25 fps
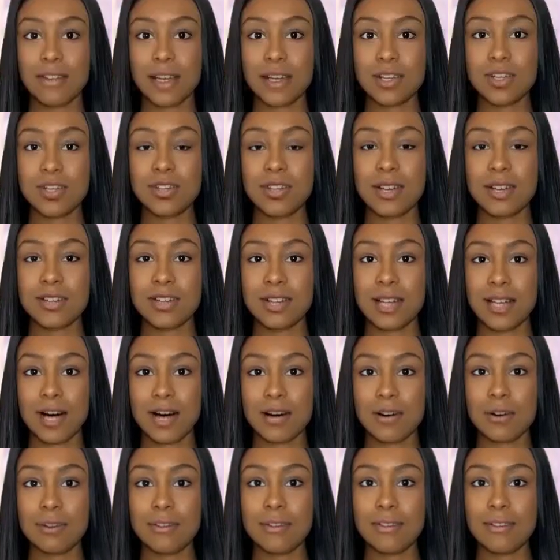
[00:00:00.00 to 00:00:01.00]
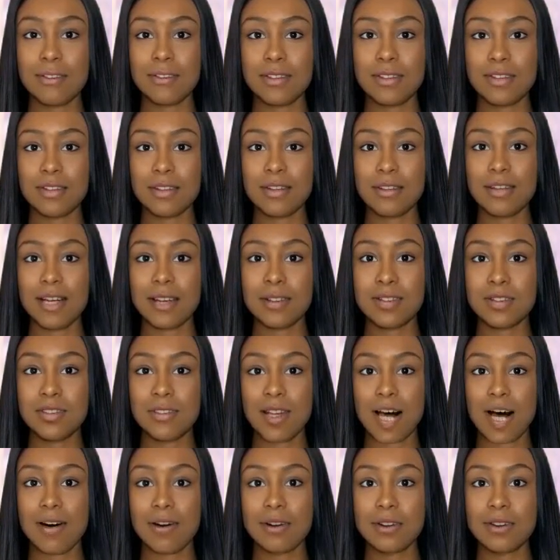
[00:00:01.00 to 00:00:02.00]
This video is
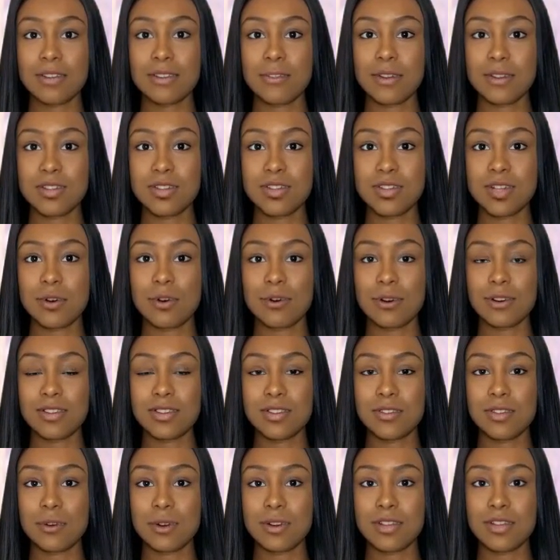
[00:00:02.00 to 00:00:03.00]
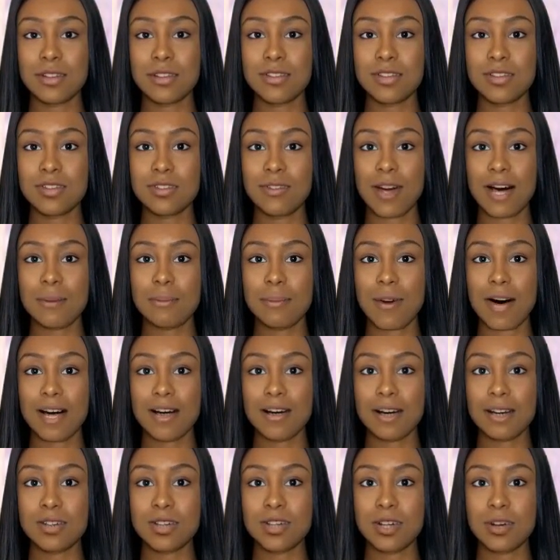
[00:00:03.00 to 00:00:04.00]
part of a series produced by
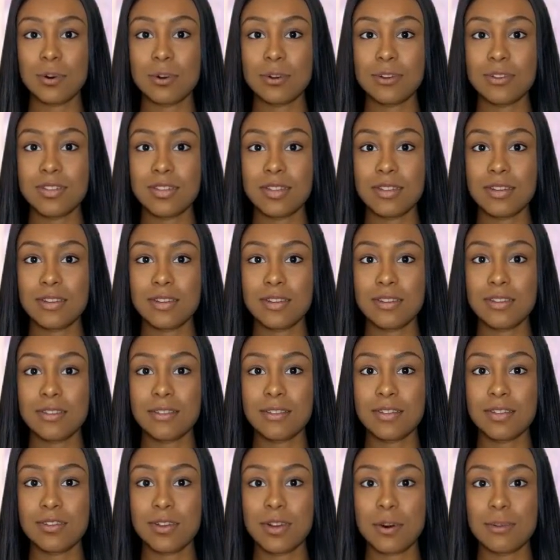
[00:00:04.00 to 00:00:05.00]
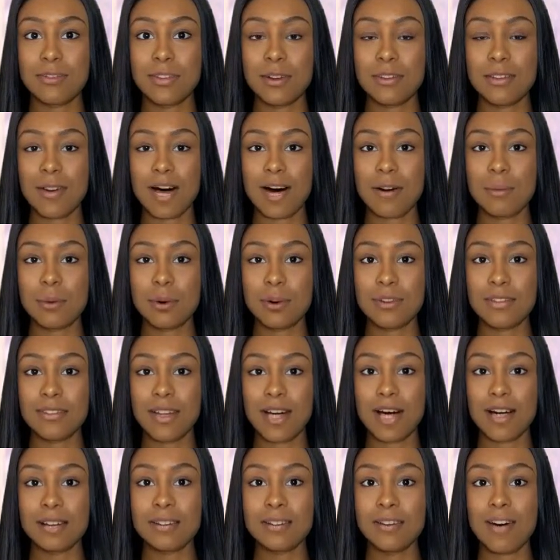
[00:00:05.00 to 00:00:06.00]
volunteers from the public
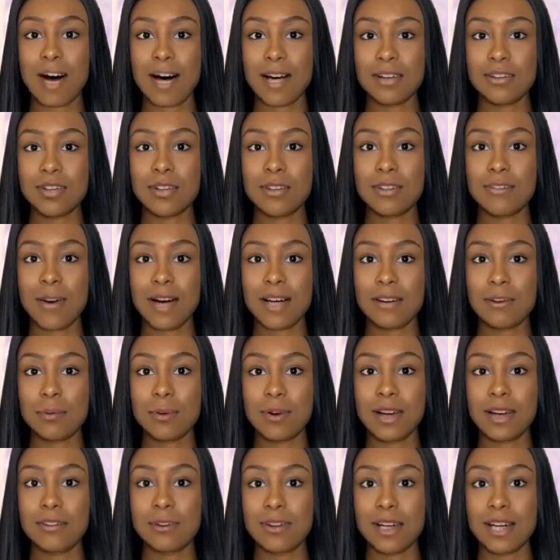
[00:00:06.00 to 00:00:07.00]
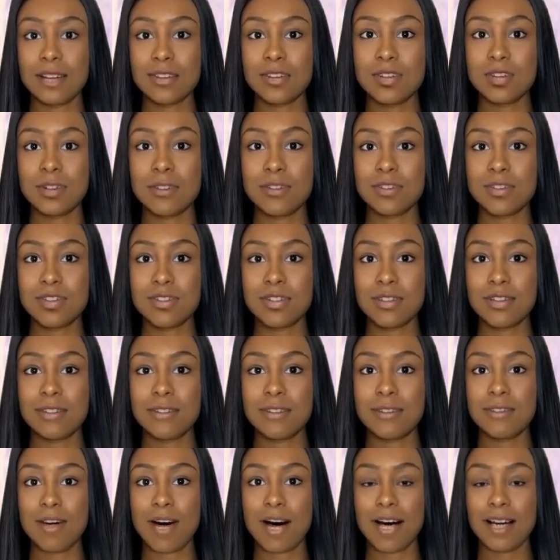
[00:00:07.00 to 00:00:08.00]
nonprofit My Grief Angels
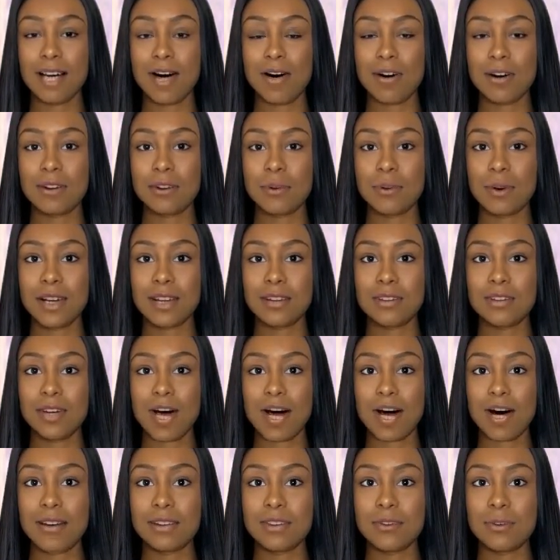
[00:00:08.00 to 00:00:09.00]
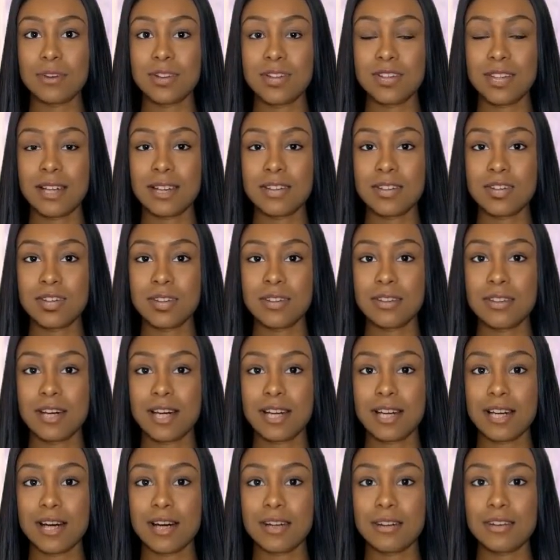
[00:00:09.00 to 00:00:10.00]
on our grief conversation
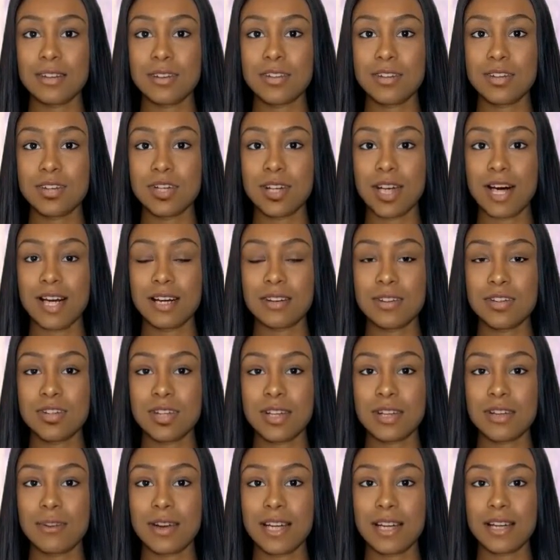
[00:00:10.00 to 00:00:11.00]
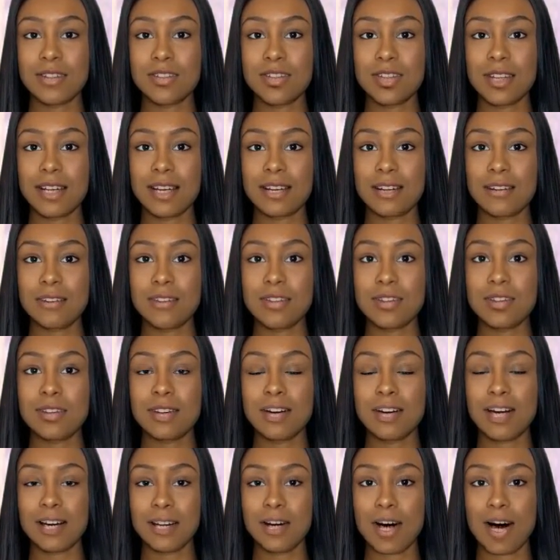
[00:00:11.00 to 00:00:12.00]
A I with ChatGPT,
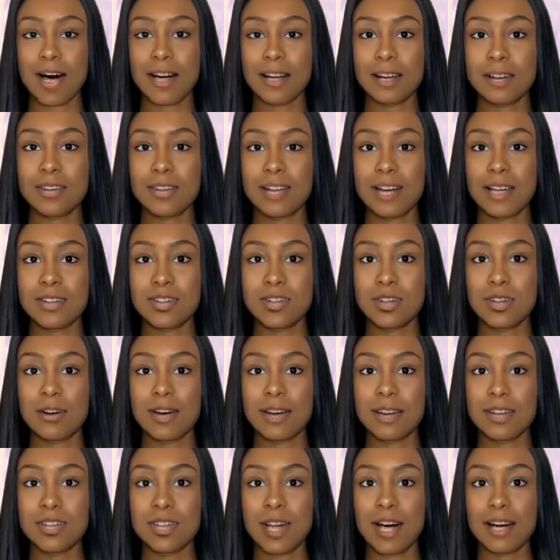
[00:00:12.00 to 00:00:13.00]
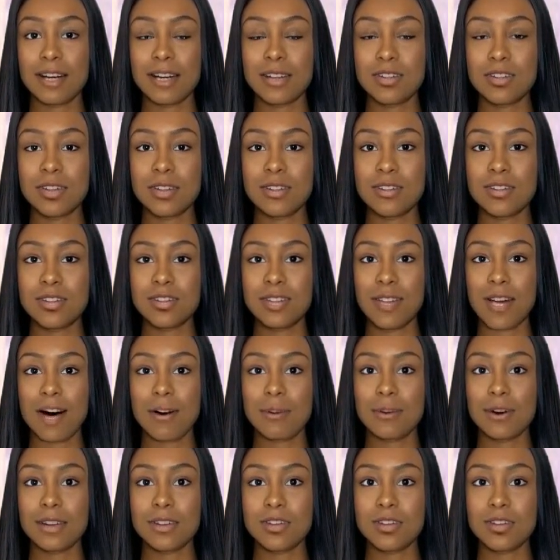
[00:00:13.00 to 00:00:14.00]
an artificial
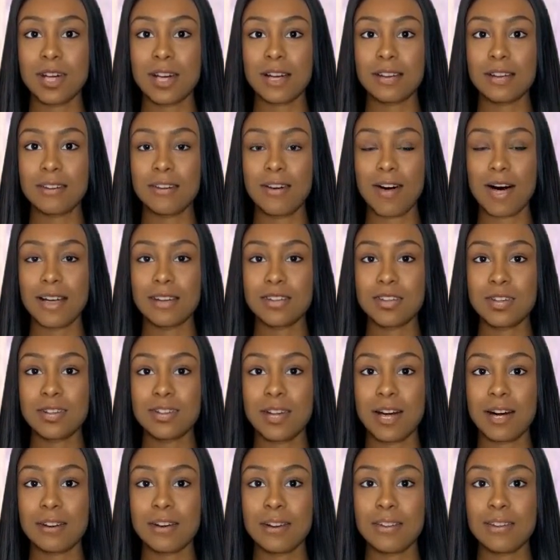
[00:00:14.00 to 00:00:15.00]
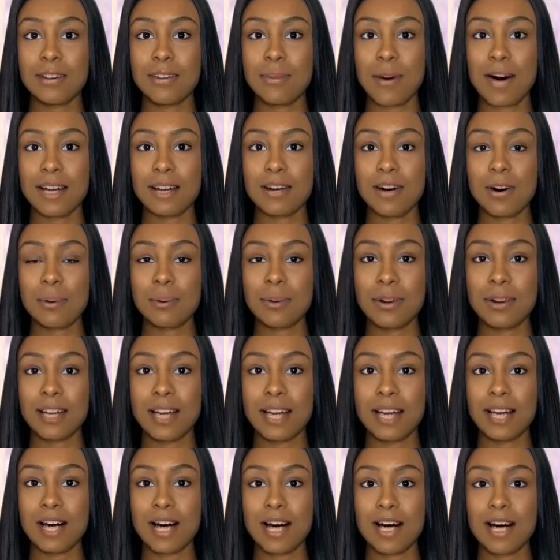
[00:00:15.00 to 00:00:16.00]
intelligence-powered chatbot developed by
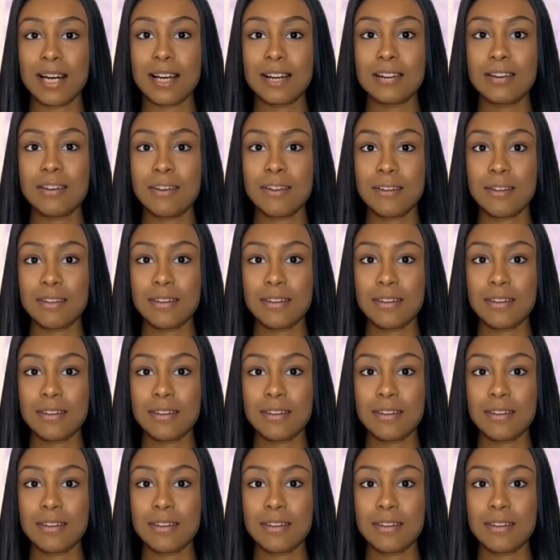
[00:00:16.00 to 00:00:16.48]
OpenAI.